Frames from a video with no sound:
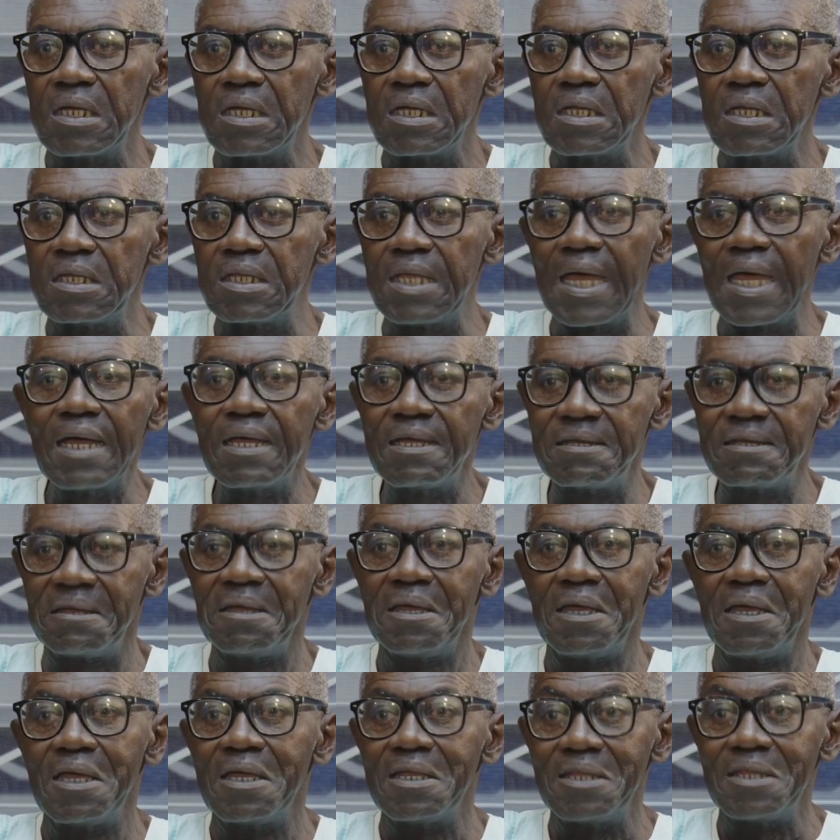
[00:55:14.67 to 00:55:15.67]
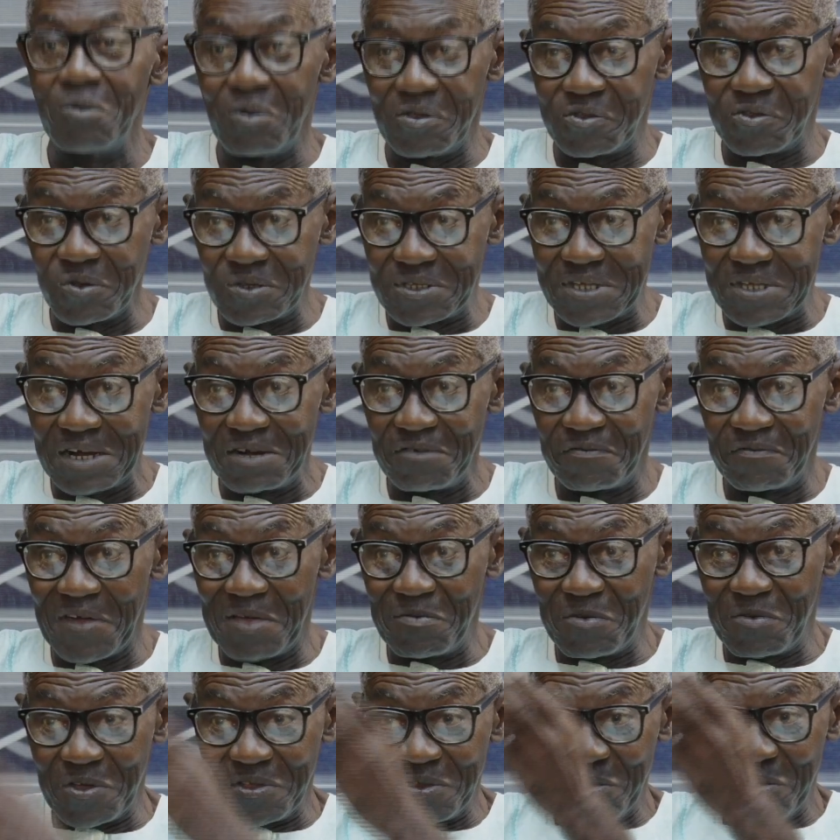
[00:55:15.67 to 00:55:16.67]
they were so
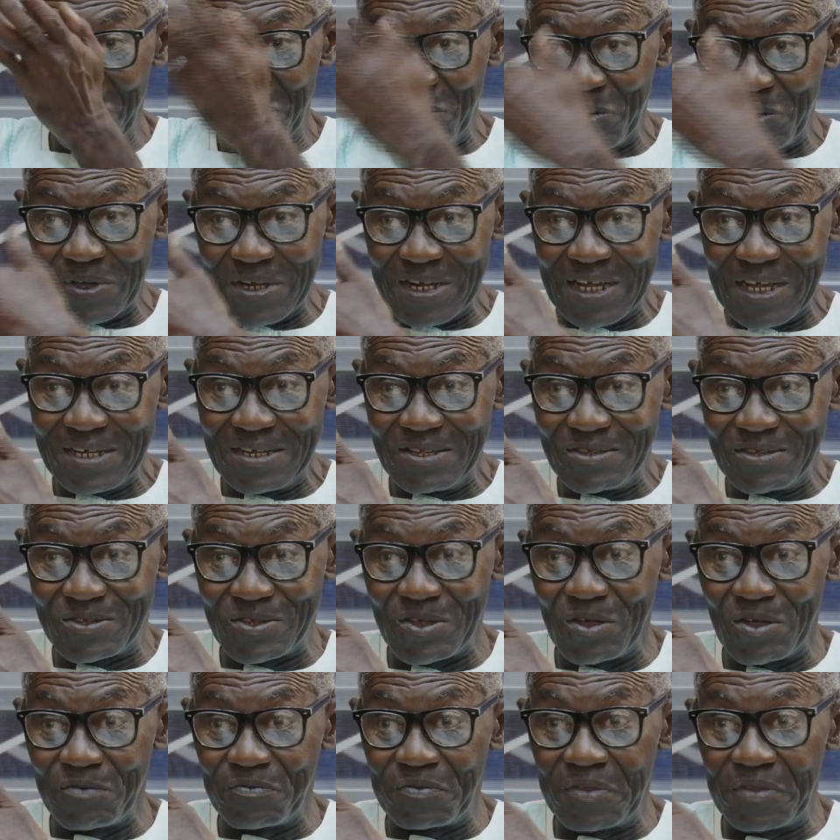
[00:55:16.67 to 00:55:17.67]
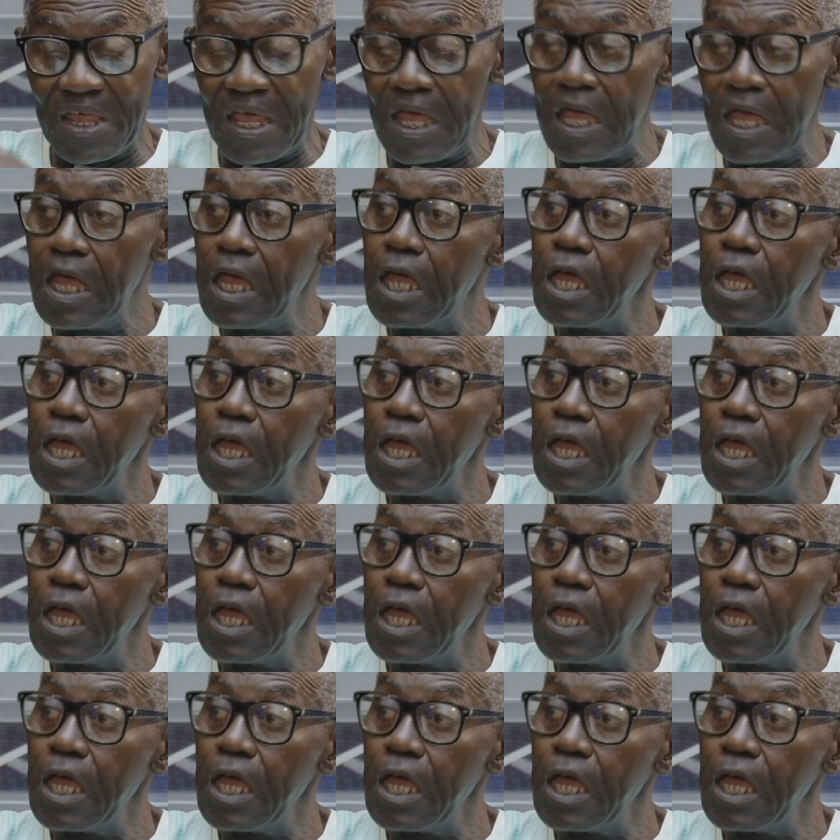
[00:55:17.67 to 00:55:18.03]
terrified because they were looking at the stuff there.